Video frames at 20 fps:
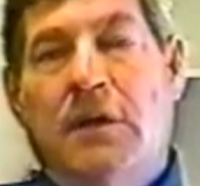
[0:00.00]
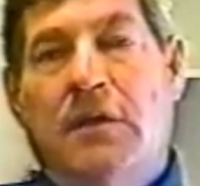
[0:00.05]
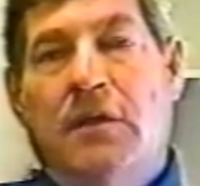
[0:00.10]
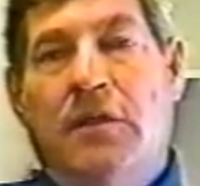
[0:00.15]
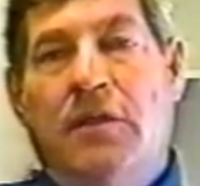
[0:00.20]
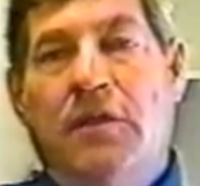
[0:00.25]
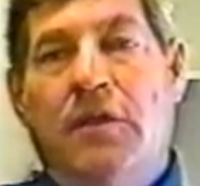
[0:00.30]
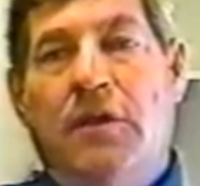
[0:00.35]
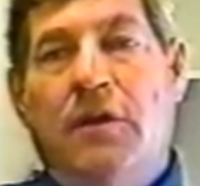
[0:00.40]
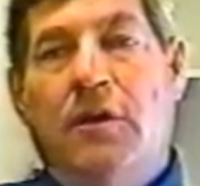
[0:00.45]

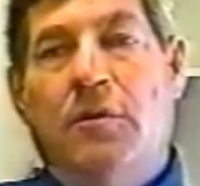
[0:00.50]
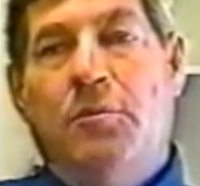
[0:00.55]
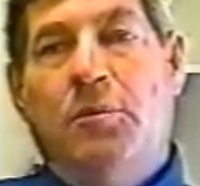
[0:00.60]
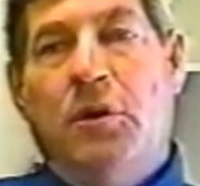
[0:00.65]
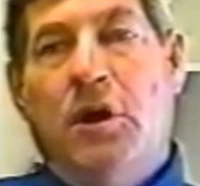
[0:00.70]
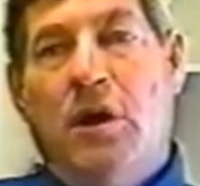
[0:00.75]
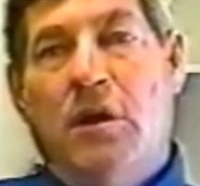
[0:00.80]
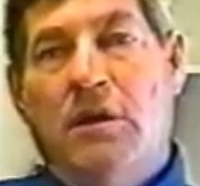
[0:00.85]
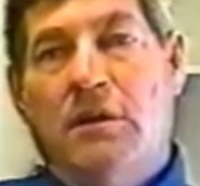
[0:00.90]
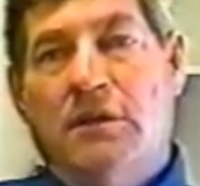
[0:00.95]
Their
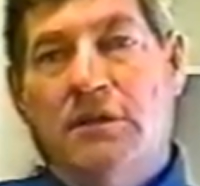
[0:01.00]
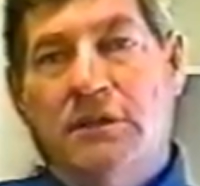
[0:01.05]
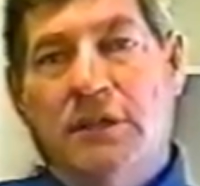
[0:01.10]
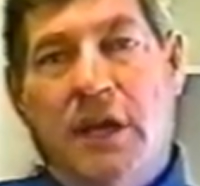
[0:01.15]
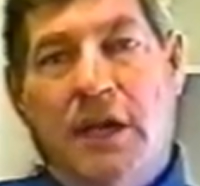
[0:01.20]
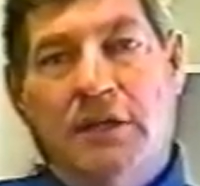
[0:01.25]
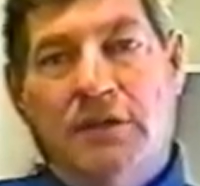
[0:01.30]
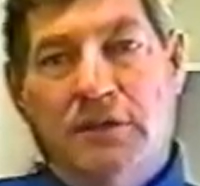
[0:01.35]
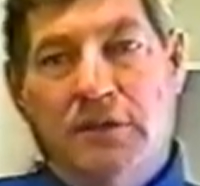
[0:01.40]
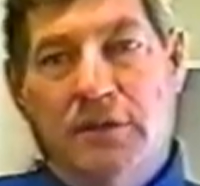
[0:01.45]
product is
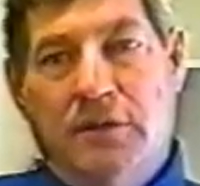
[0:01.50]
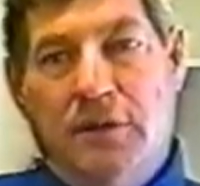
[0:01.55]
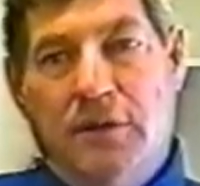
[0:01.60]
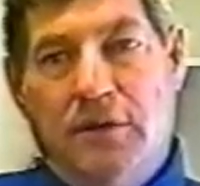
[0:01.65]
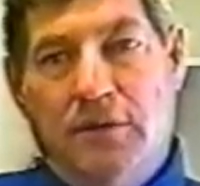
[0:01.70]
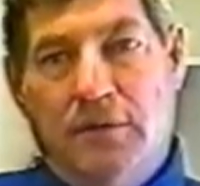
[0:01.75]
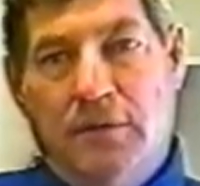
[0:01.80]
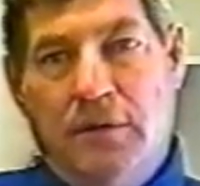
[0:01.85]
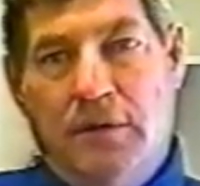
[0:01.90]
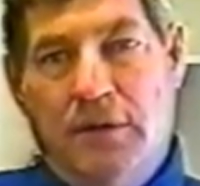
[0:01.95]
actually
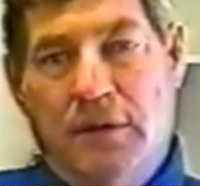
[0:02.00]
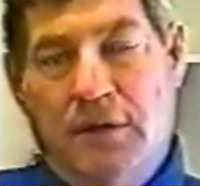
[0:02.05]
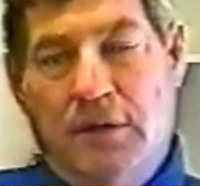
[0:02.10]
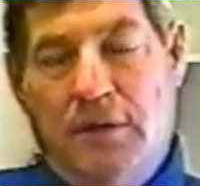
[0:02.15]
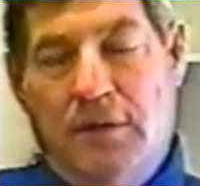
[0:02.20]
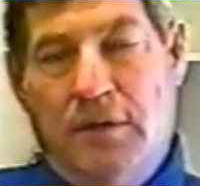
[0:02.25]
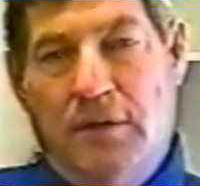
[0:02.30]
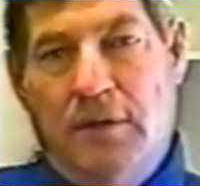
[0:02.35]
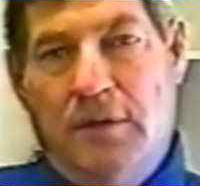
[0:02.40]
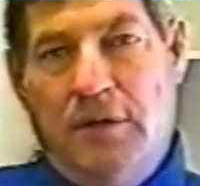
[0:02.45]

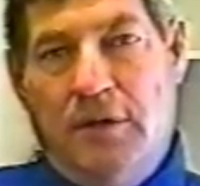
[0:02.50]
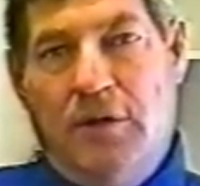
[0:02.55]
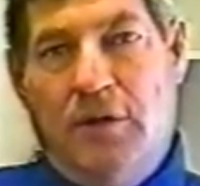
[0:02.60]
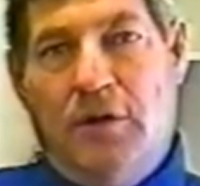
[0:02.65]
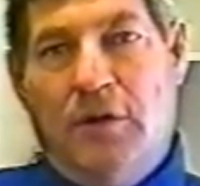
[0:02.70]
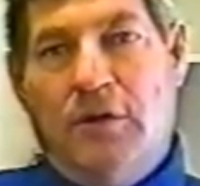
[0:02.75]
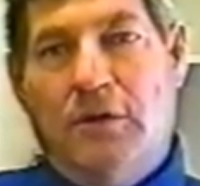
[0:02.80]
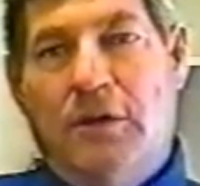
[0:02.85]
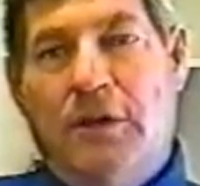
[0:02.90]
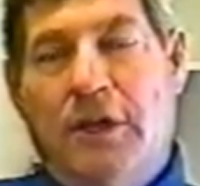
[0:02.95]
in
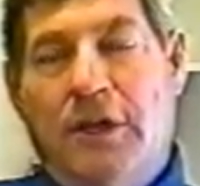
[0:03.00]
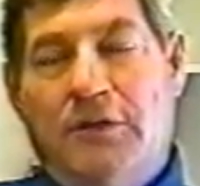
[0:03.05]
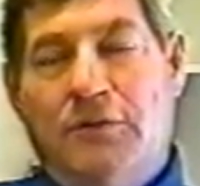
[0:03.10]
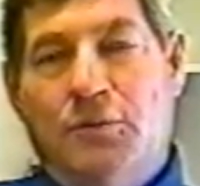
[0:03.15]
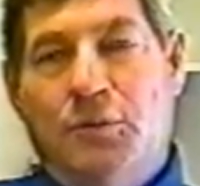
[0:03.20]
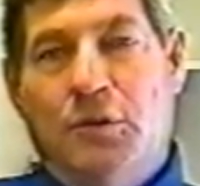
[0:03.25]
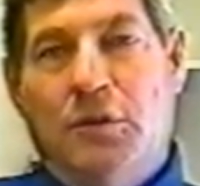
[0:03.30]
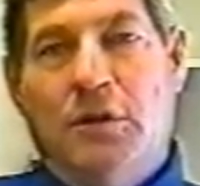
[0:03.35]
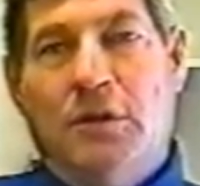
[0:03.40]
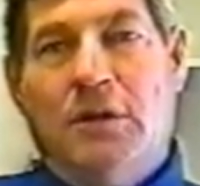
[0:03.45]
our case,
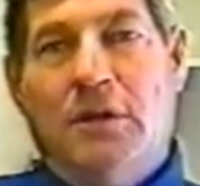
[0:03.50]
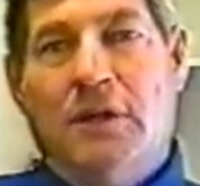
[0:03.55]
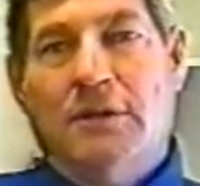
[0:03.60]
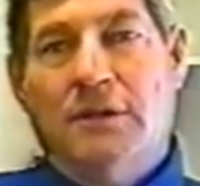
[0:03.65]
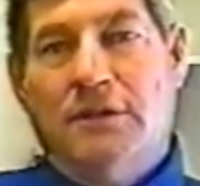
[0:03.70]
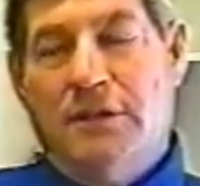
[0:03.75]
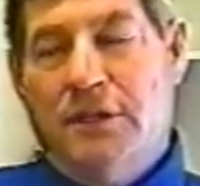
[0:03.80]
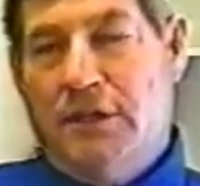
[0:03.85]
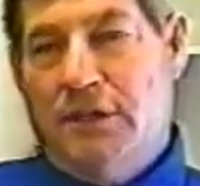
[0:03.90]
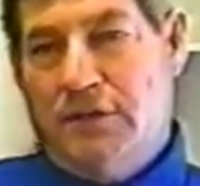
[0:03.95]
would look
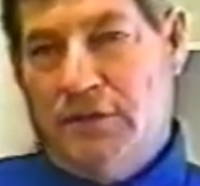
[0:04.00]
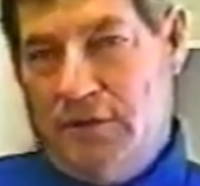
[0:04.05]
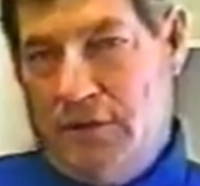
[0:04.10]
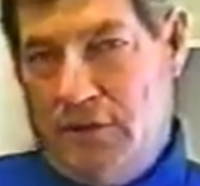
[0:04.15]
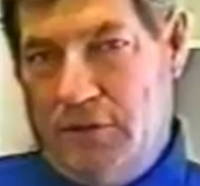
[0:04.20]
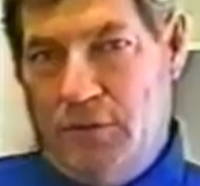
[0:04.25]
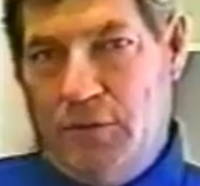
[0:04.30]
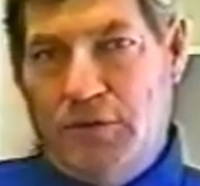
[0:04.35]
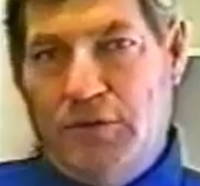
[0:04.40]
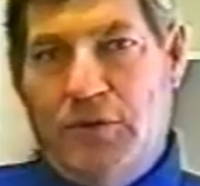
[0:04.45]
like the tails. In
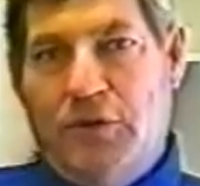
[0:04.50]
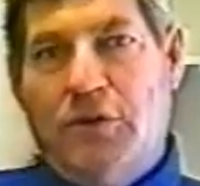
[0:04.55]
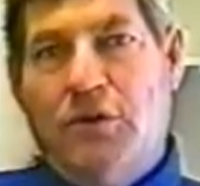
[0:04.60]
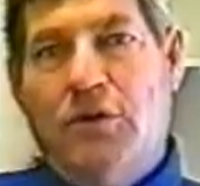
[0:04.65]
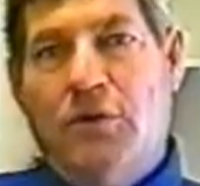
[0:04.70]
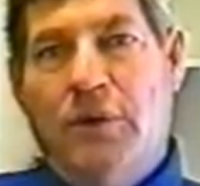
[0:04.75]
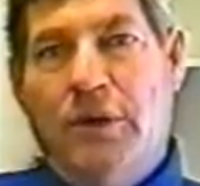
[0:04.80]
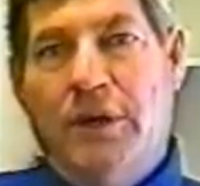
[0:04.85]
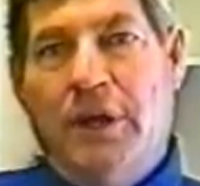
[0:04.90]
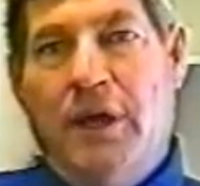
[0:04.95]
other words, they're
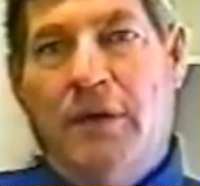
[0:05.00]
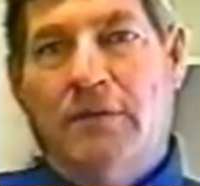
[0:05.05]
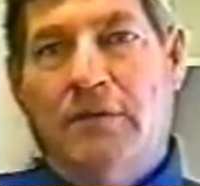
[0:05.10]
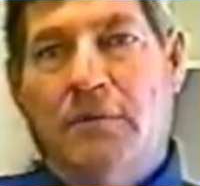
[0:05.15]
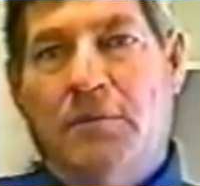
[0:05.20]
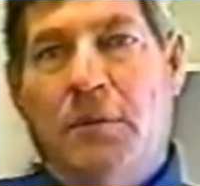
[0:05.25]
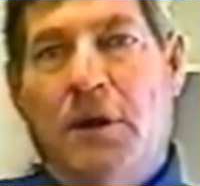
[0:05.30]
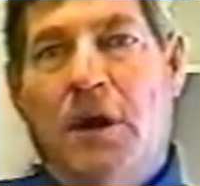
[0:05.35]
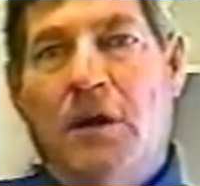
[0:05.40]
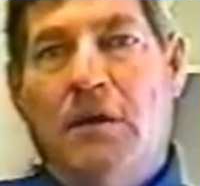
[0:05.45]
going out
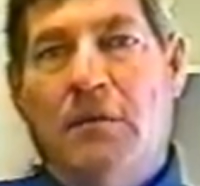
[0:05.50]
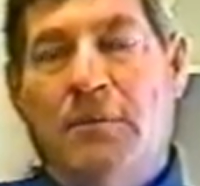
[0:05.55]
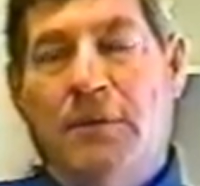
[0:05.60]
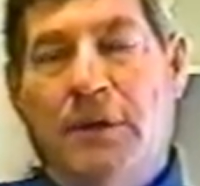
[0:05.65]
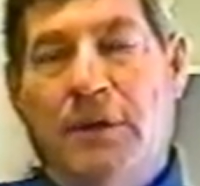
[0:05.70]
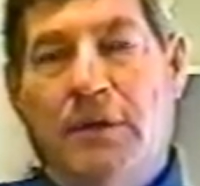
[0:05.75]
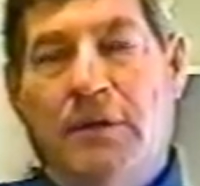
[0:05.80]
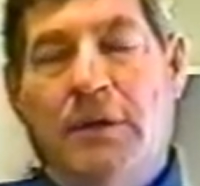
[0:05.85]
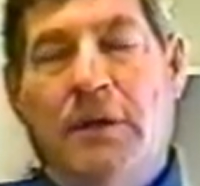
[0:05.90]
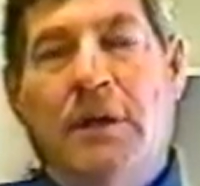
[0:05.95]
the bottom
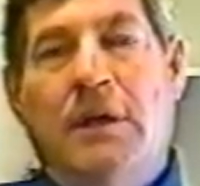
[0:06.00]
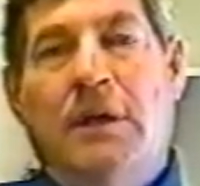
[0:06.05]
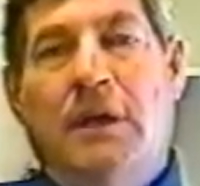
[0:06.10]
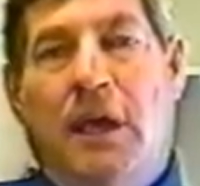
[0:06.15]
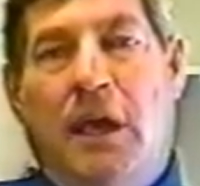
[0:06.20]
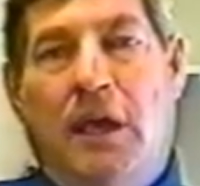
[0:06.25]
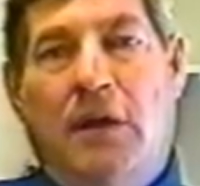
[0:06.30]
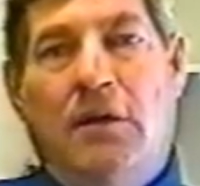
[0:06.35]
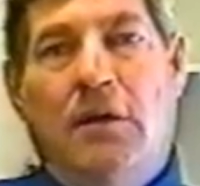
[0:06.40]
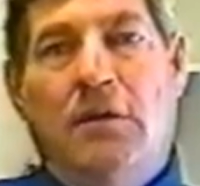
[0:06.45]
end,
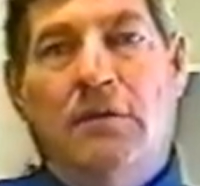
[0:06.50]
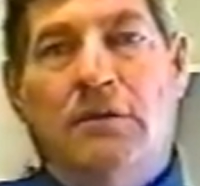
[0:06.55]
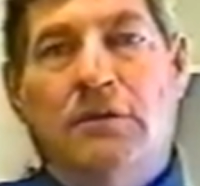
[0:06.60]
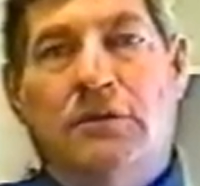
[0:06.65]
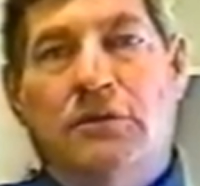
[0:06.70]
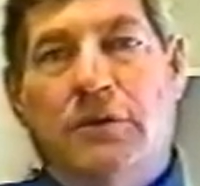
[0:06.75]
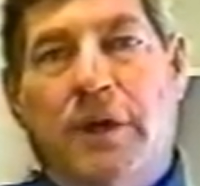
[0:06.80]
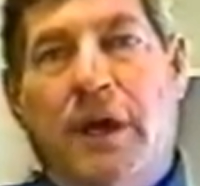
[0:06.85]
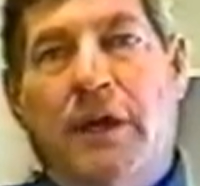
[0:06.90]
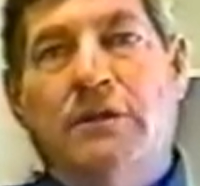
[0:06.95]
and all the
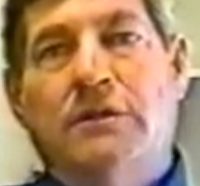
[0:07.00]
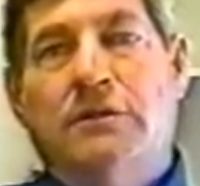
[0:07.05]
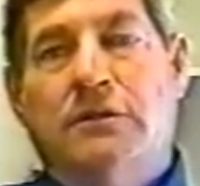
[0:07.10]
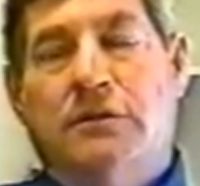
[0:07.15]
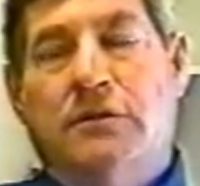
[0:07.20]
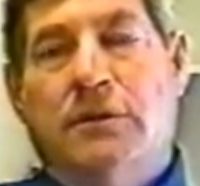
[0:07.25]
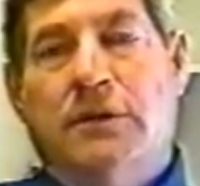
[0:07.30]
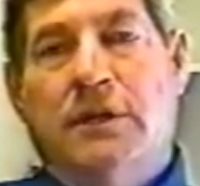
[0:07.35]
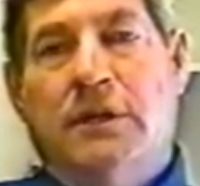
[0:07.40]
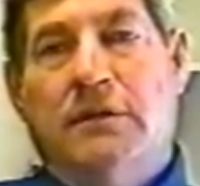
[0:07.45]
trash is
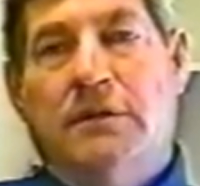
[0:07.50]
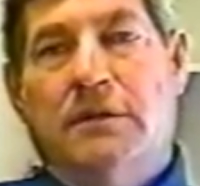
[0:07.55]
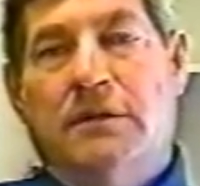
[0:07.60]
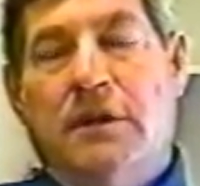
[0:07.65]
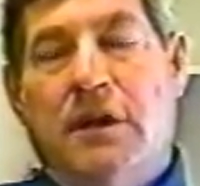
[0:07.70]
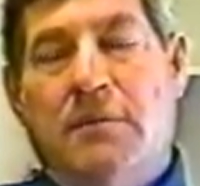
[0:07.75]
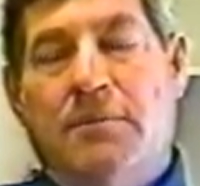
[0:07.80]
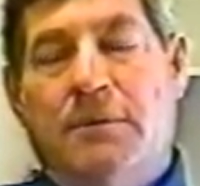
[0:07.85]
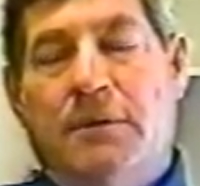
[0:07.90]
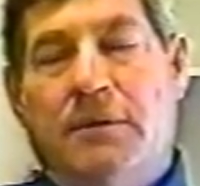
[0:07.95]
going out
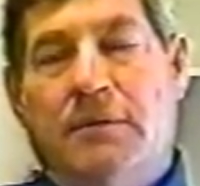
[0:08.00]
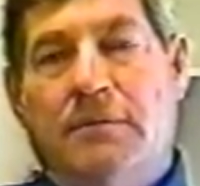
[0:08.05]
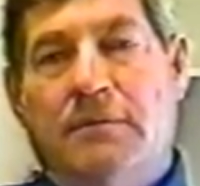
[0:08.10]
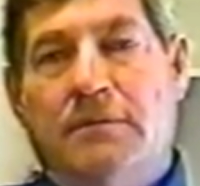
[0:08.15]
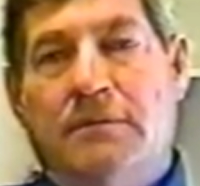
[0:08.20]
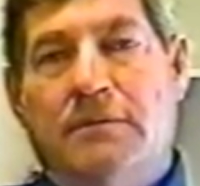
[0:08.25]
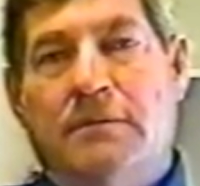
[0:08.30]
the top end.